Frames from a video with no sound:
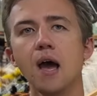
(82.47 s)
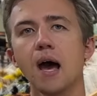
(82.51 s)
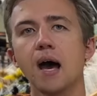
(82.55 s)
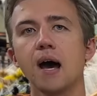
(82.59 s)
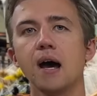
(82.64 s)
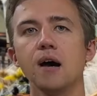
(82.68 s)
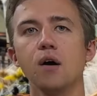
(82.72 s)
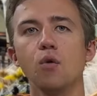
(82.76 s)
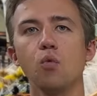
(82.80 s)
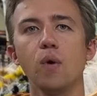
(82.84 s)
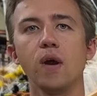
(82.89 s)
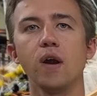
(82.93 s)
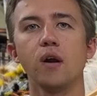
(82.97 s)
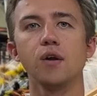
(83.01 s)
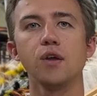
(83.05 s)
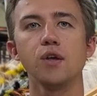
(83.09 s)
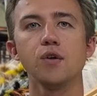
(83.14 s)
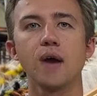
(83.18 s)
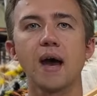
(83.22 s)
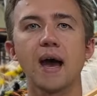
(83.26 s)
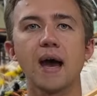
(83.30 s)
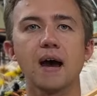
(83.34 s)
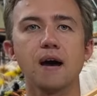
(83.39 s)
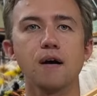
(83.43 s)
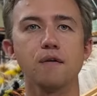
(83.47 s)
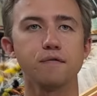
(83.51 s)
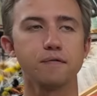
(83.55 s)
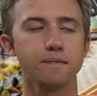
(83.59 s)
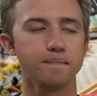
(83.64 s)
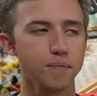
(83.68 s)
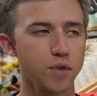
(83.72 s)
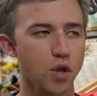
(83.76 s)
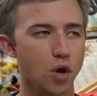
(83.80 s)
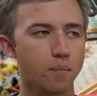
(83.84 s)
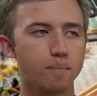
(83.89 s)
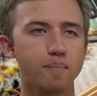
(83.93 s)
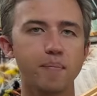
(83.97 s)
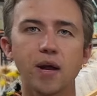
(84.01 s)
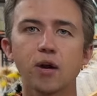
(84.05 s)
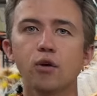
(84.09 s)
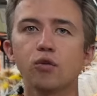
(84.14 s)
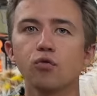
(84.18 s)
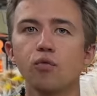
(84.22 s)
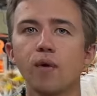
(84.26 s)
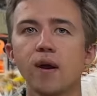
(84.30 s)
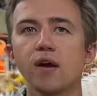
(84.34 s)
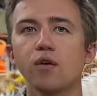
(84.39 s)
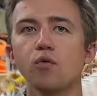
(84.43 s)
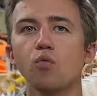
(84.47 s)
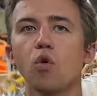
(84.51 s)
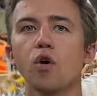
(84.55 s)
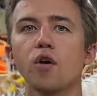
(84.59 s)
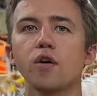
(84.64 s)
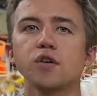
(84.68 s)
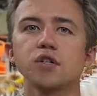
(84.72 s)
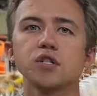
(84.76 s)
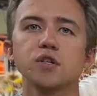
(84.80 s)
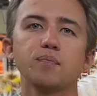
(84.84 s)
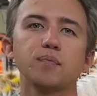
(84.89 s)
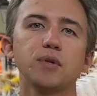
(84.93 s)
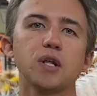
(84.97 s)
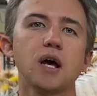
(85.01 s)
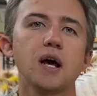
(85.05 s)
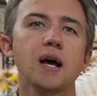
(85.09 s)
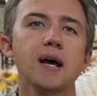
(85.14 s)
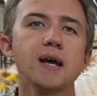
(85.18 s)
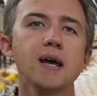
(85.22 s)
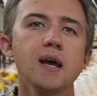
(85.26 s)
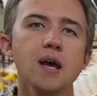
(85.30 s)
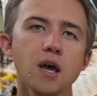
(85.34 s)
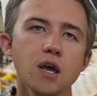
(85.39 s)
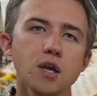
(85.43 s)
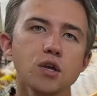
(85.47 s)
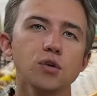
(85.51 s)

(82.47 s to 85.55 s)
uh, where you have you know better groundwater supply,